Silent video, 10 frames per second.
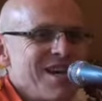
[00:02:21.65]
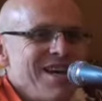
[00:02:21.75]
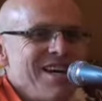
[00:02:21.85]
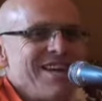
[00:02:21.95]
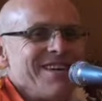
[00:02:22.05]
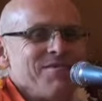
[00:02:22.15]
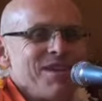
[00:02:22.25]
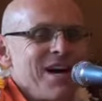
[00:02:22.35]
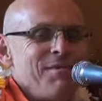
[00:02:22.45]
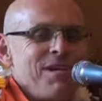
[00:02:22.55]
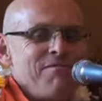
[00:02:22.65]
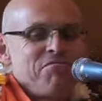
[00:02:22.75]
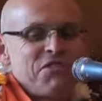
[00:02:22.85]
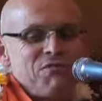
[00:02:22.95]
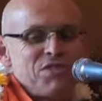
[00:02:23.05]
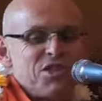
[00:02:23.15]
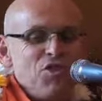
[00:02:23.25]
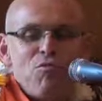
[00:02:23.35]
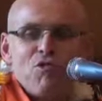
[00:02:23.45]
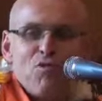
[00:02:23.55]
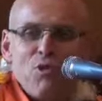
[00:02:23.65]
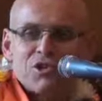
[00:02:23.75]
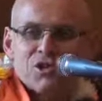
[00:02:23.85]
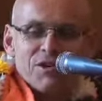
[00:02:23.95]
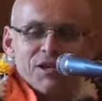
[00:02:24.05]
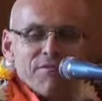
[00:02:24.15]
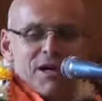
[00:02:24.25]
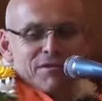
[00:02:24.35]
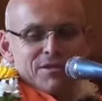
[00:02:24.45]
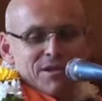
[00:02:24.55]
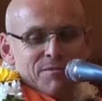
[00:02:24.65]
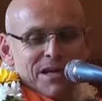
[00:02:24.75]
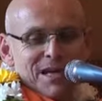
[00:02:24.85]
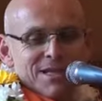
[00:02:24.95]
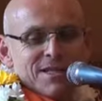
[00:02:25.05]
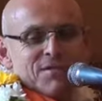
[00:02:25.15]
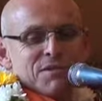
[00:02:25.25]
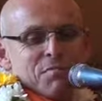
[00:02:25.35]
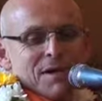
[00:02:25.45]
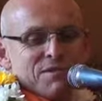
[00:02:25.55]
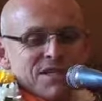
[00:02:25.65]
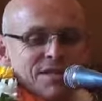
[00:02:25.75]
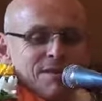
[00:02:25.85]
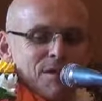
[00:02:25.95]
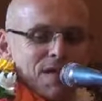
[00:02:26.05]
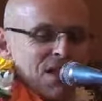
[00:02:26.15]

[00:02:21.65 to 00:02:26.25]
I mean, there was no more water in the Bhagavatam class, there was Pepsi in my